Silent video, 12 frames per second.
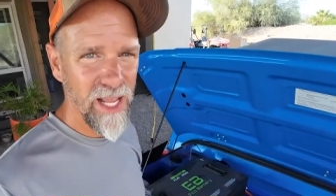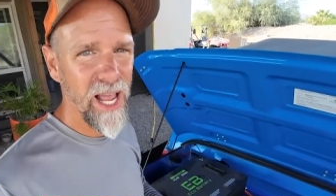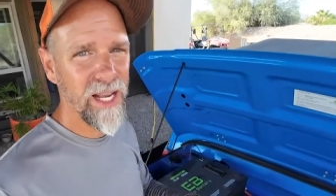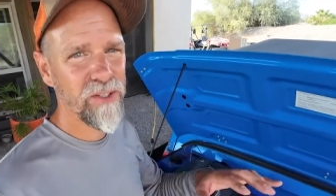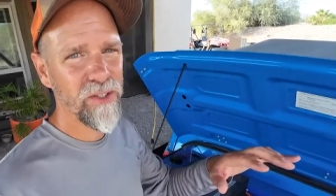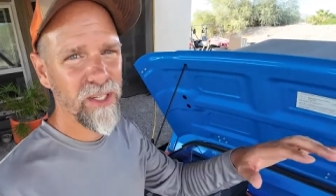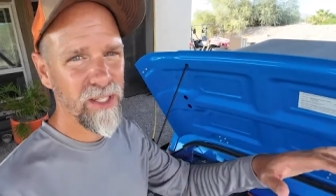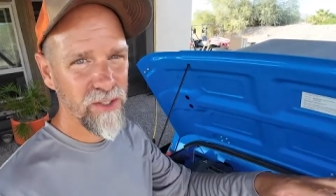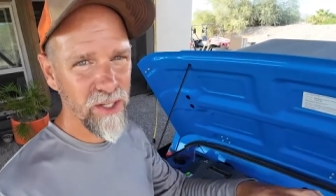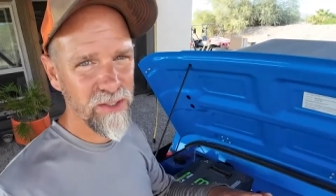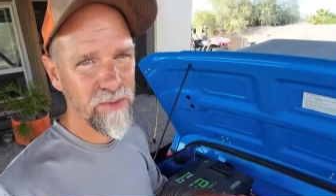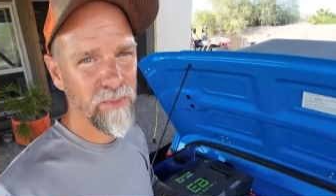actually
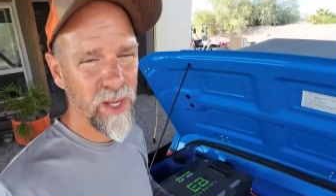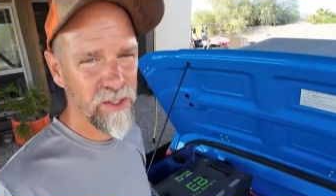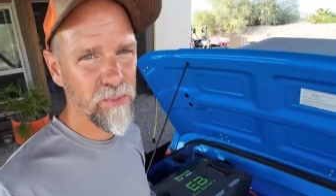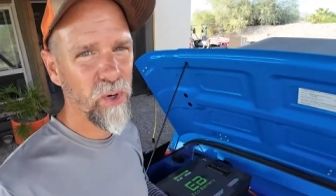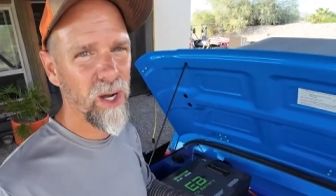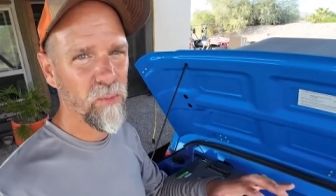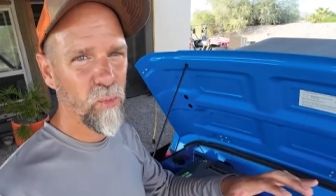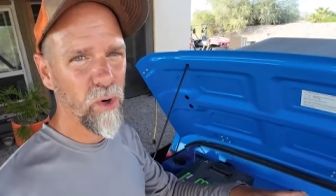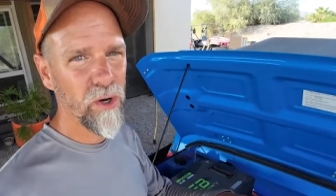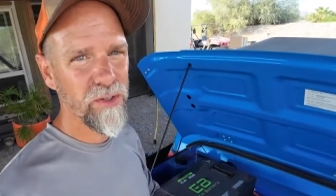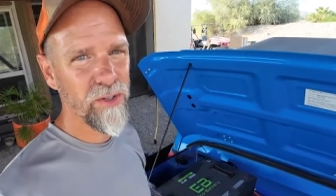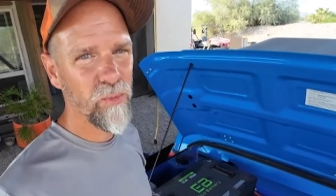just makes the problem
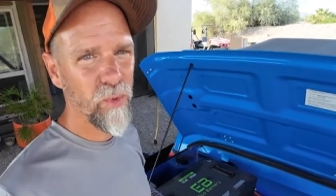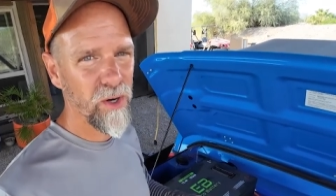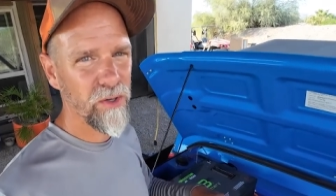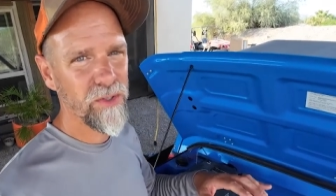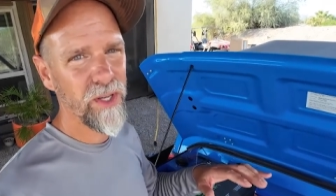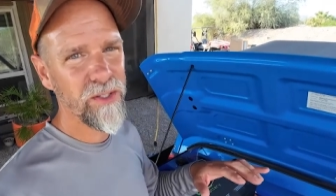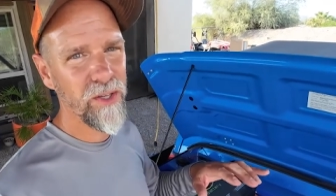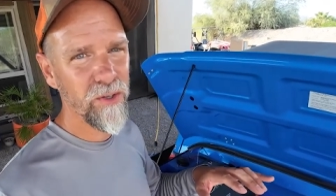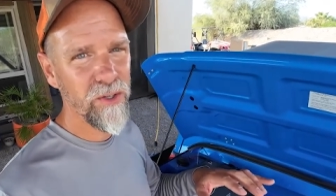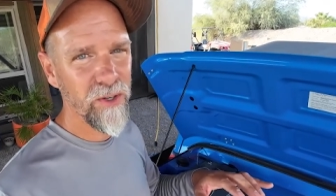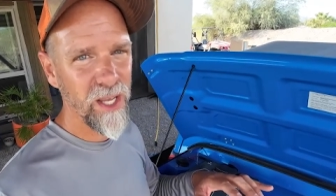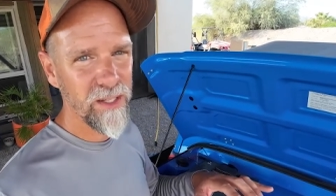worse and worse until
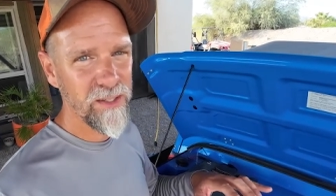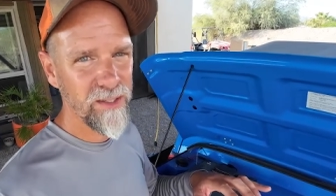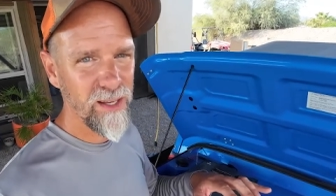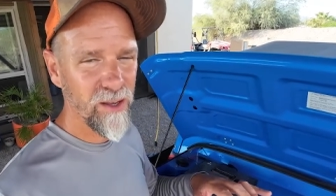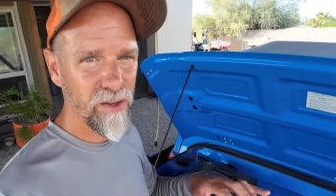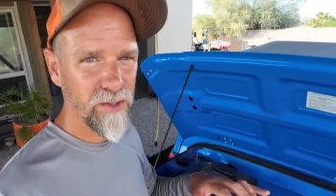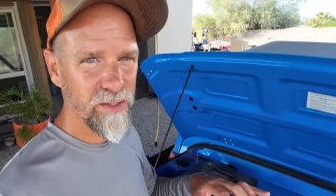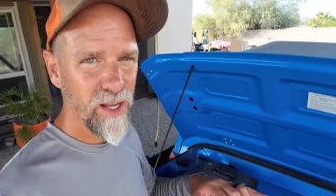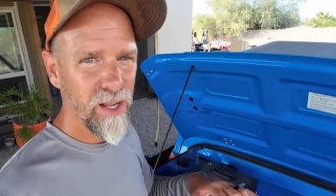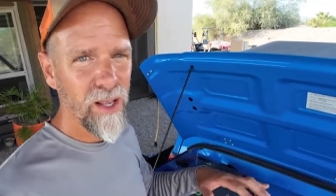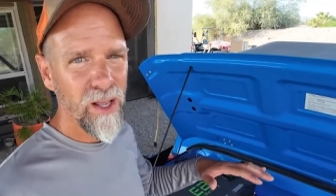you get cells